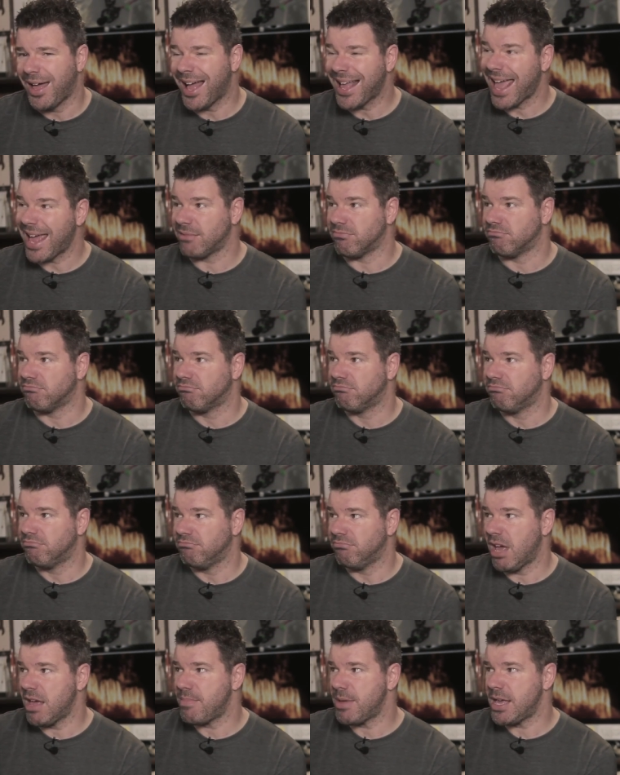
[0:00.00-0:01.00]
Again,
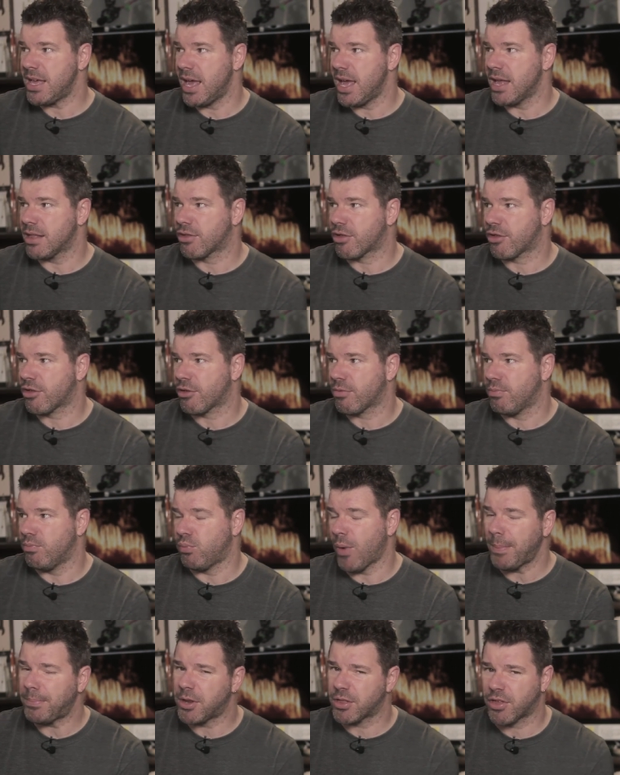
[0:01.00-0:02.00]
maybe it's
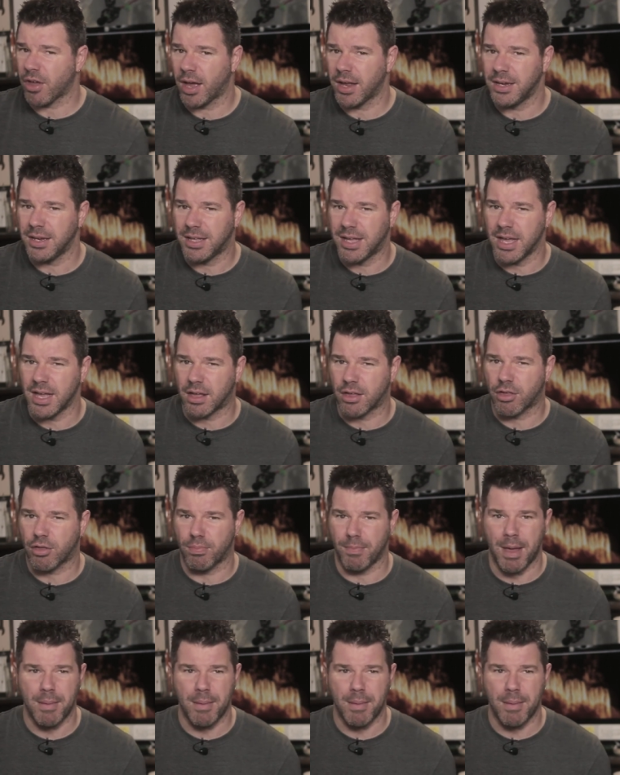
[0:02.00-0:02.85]
web design geeks,